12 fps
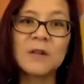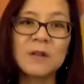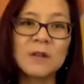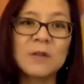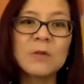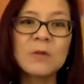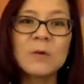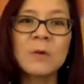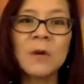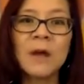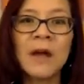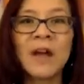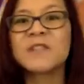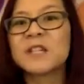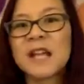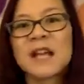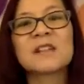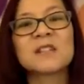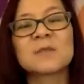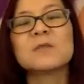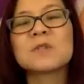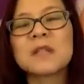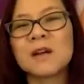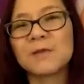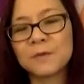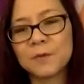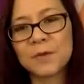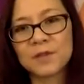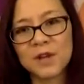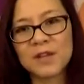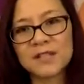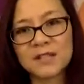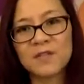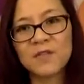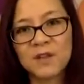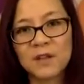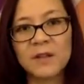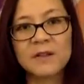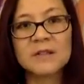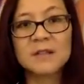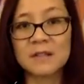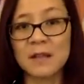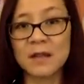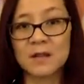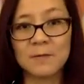You have to cast those doubtful thoughts and feelings aside.